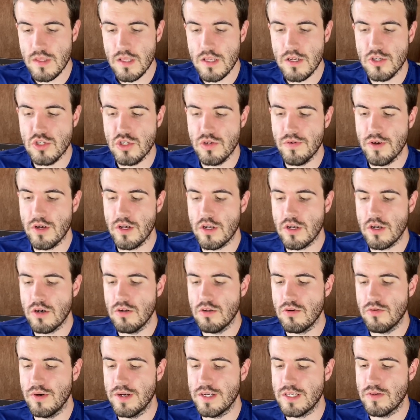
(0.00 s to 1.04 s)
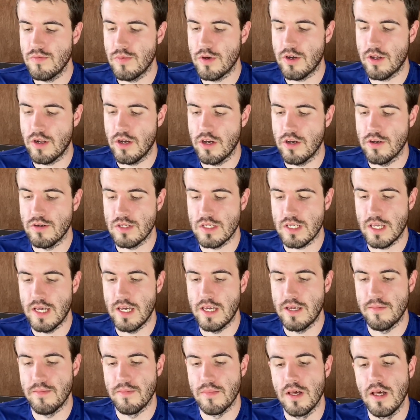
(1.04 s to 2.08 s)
So we've got a gold quest and we've got a host game.